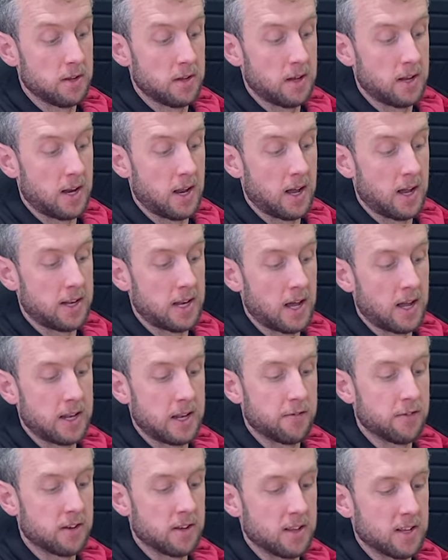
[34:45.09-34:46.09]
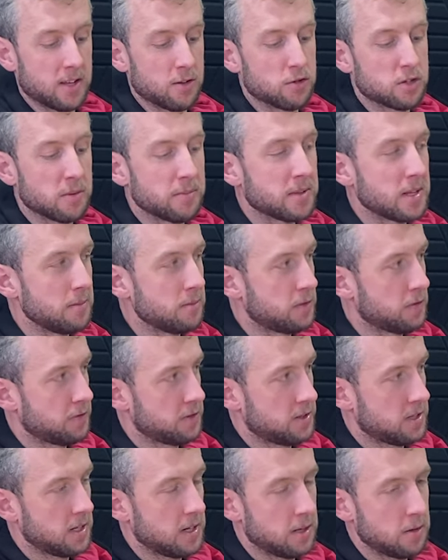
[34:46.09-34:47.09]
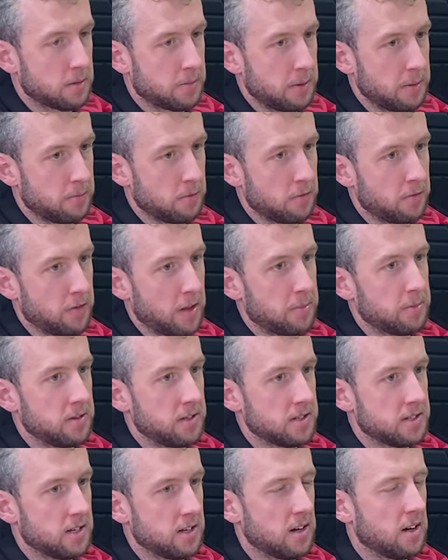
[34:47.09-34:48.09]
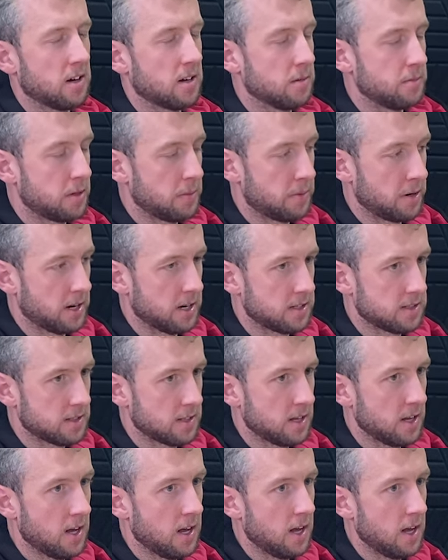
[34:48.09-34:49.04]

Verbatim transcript: and I, I never like you sometimes see, hear people flippantly say, "Ugh, I'm depressed,"